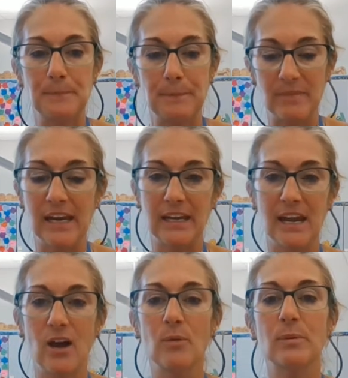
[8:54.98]
they can
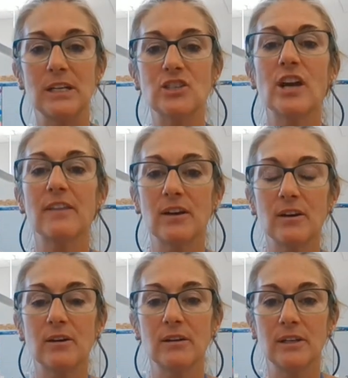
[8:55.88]
help each
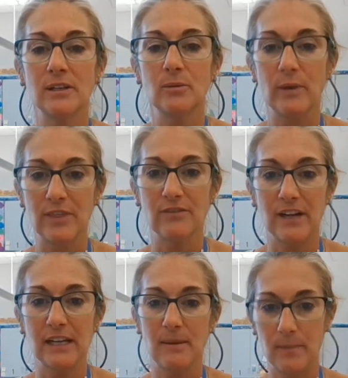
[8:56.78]
other with their
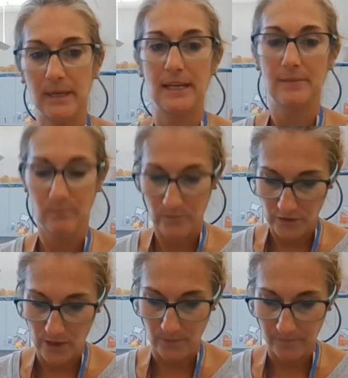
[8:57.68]
violin buddy.
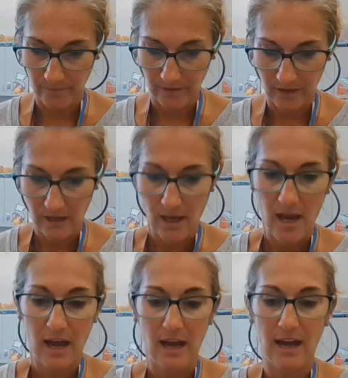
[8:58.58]
So,
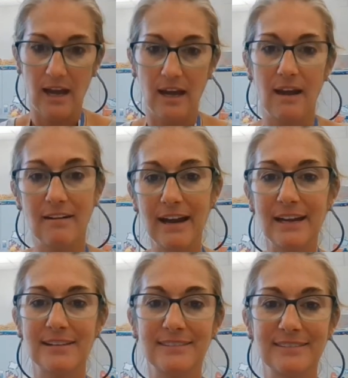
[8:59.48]
all
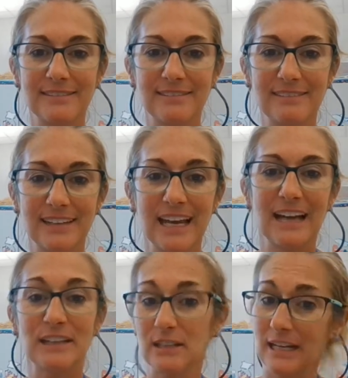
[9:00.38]
right.
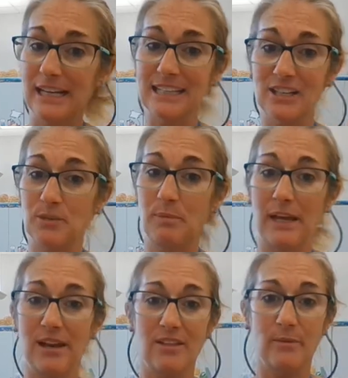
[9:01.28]
I guess I should
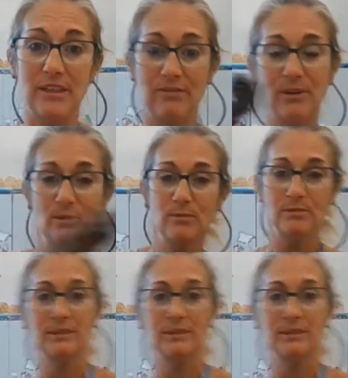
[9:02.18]
play it all the way through.